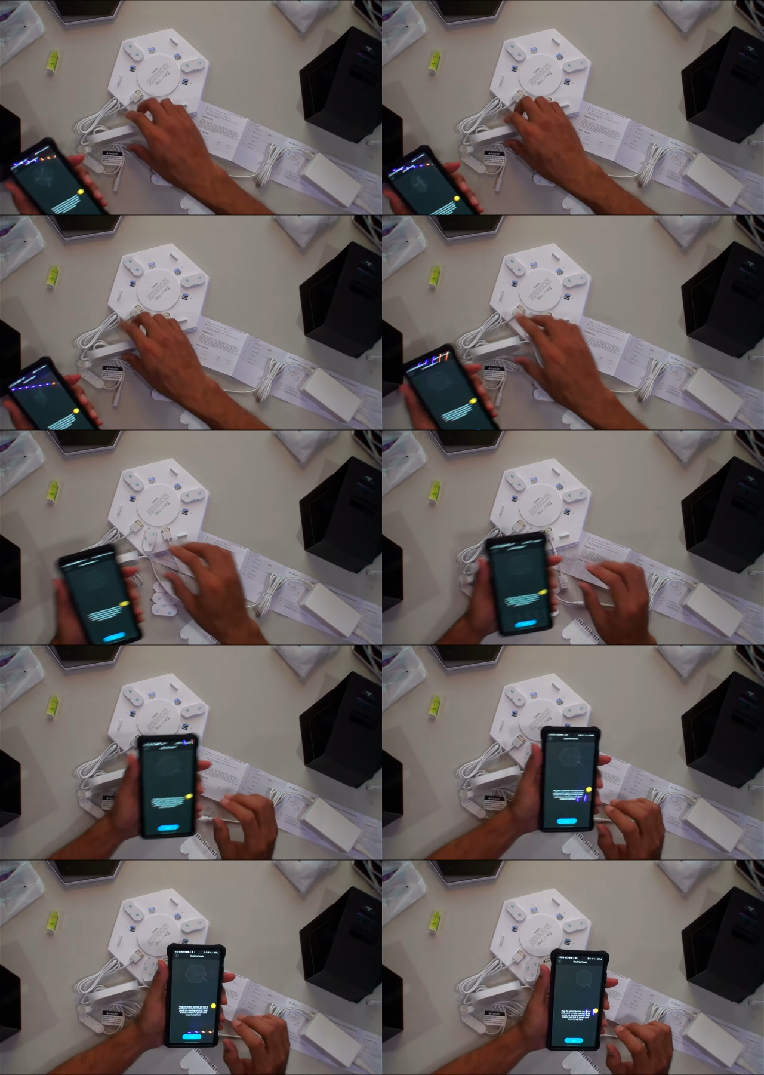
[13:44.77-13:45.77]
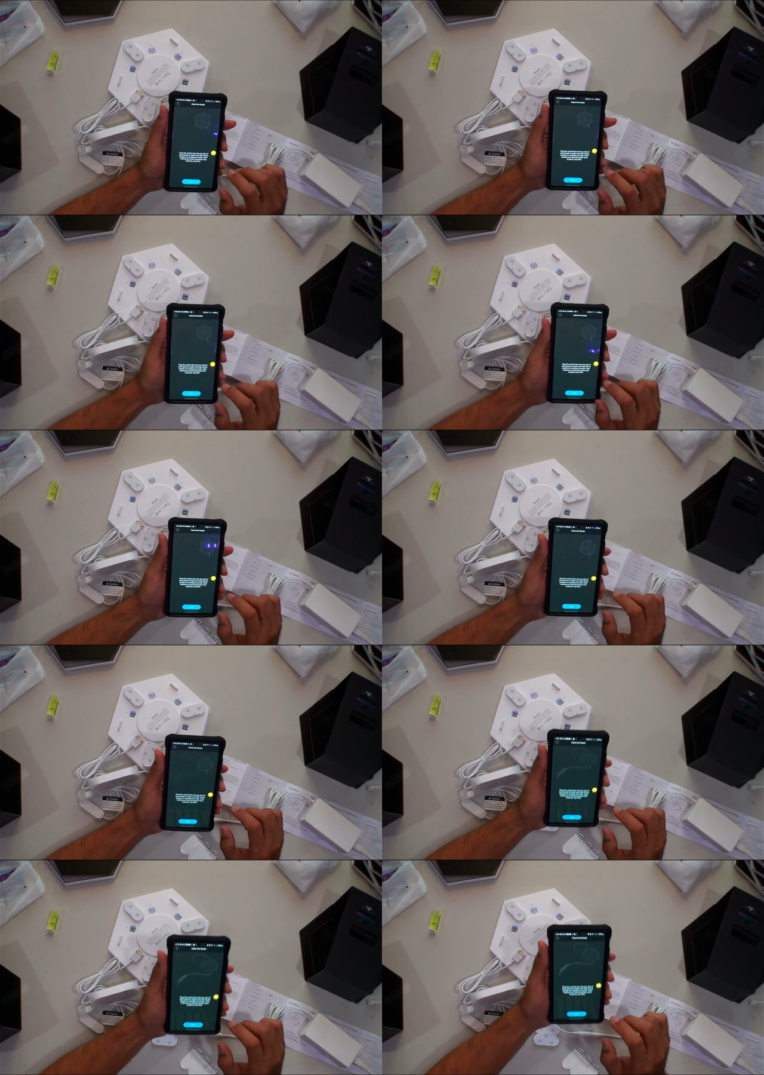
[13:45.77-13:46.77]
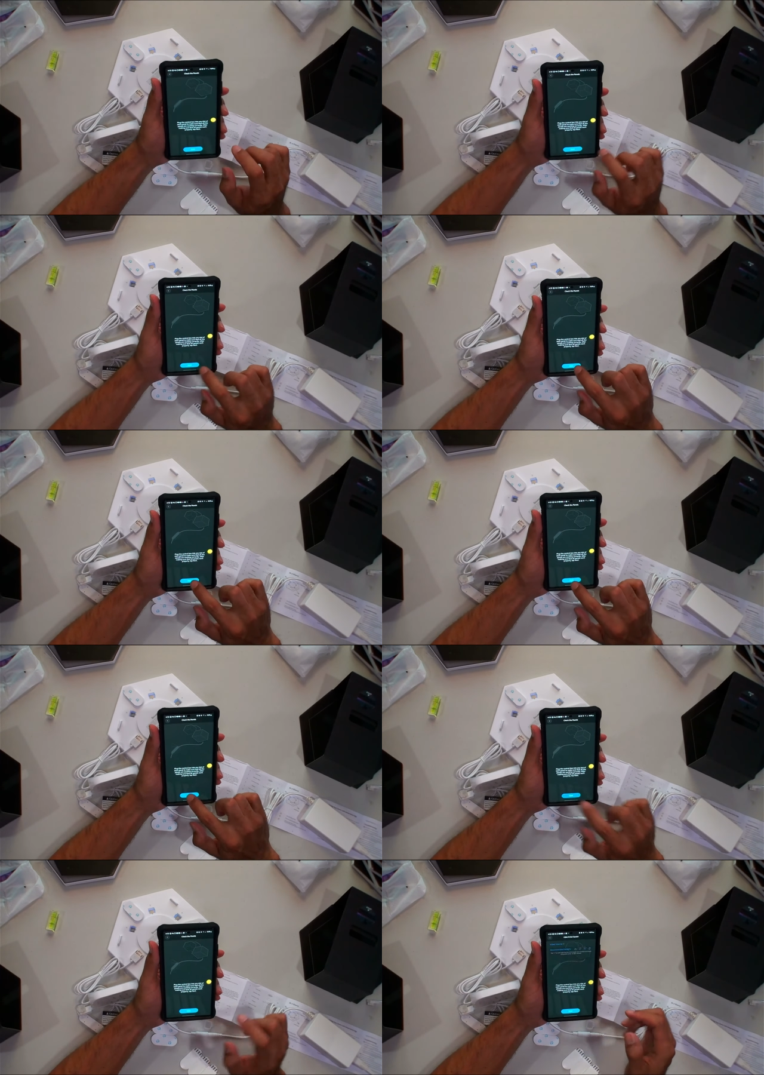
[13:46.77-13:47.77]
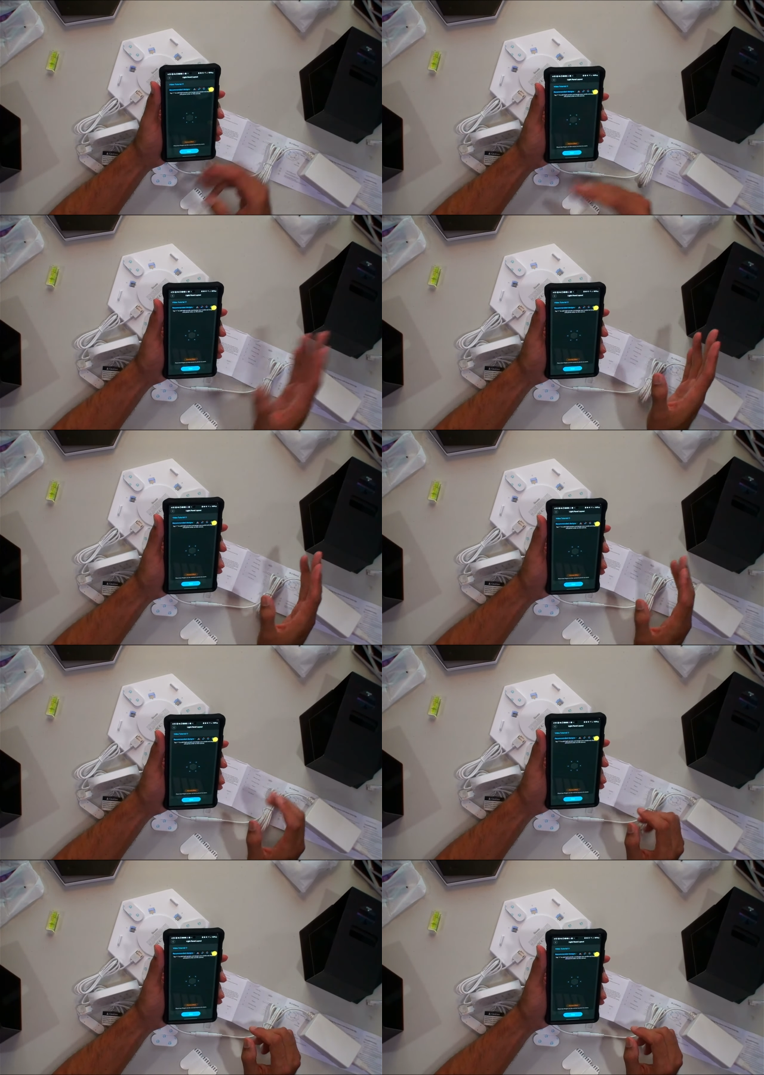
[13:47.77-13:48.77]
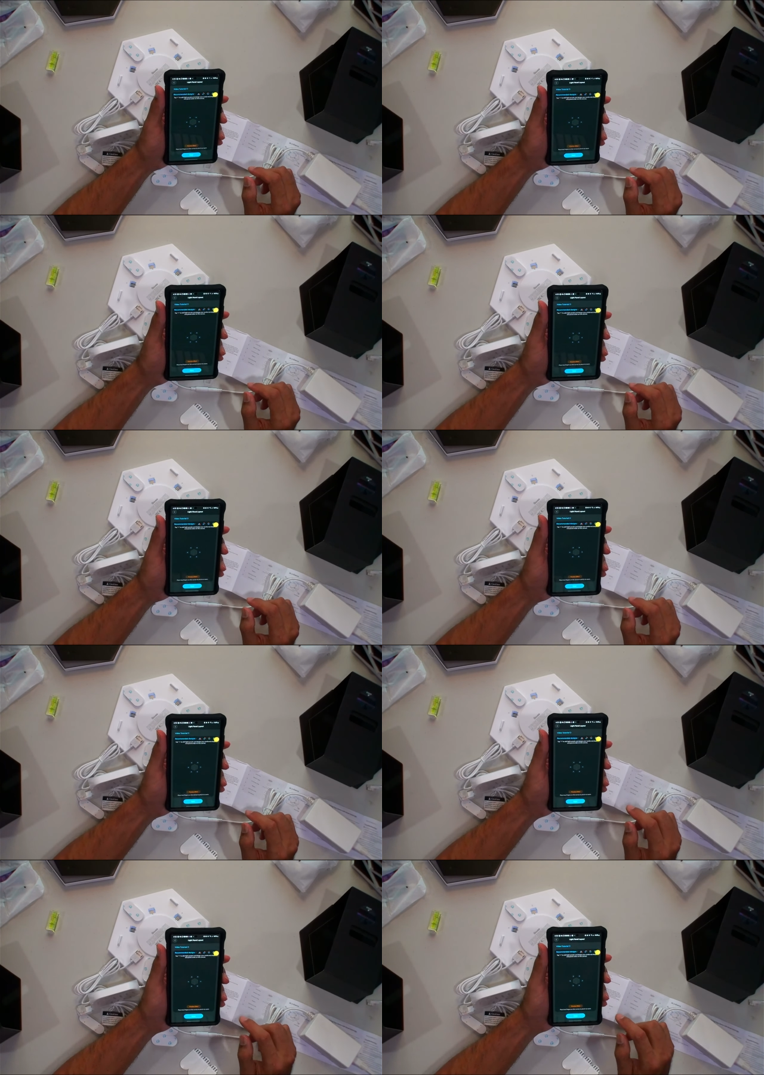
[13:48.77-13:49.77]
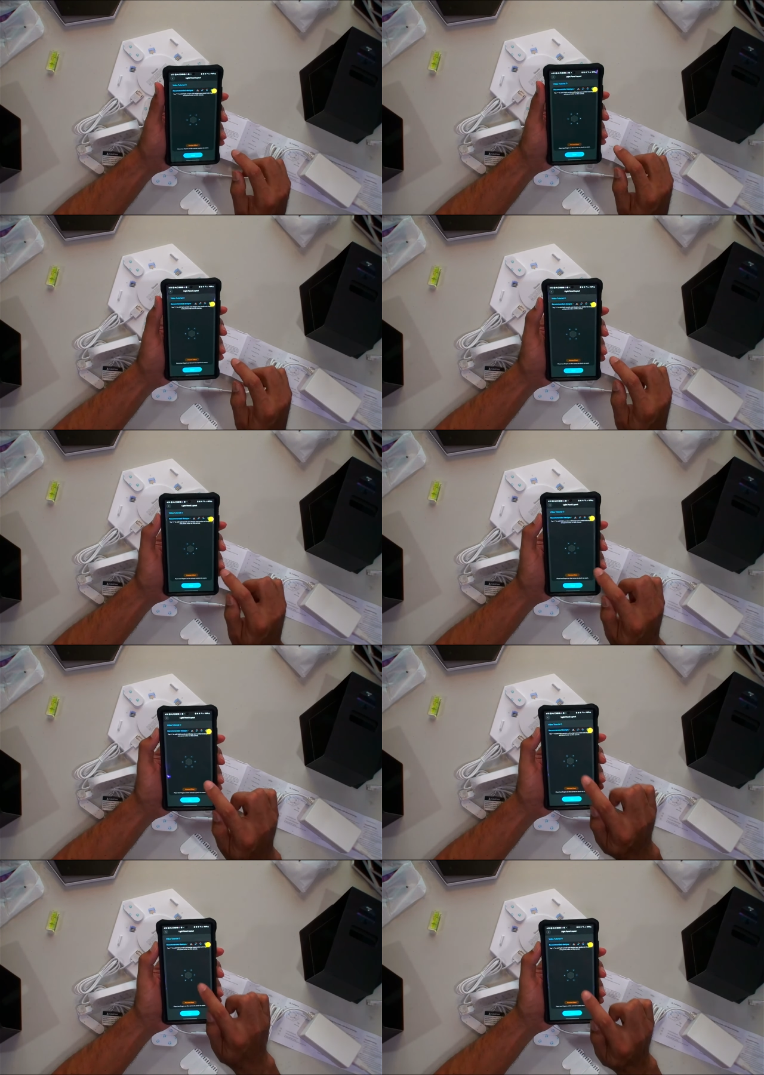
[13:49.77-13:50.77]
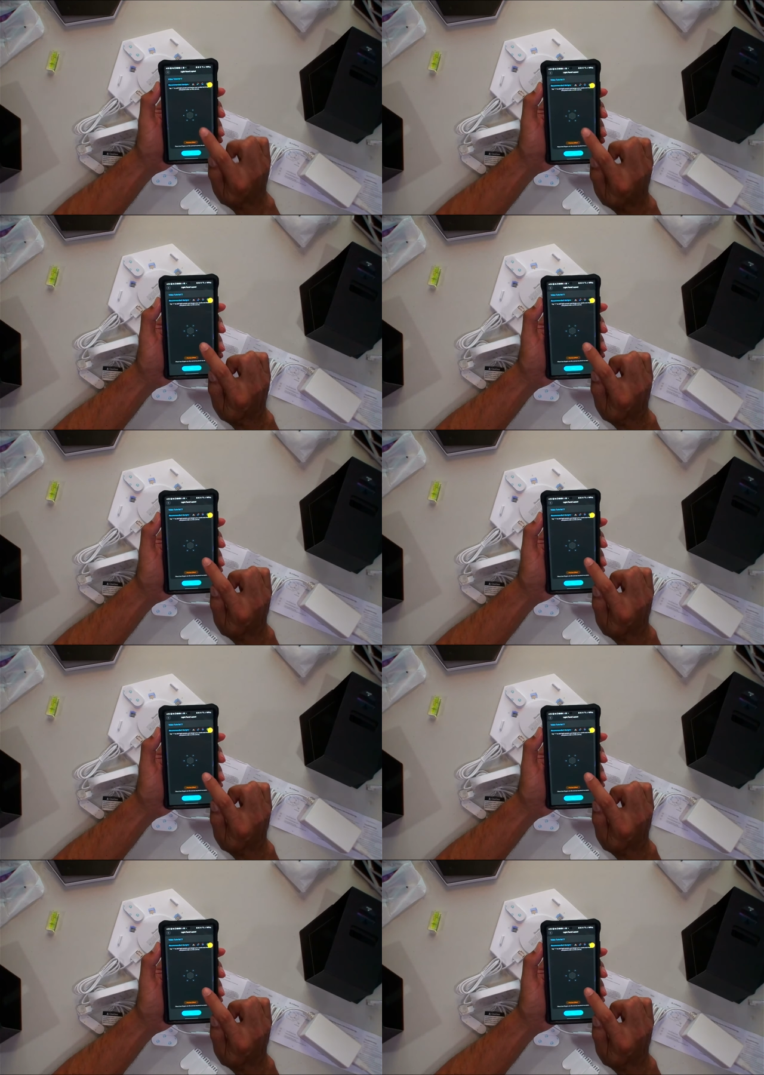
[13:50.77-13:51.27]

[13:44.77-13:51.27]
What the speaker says: No face is visible, so there are no lips to read.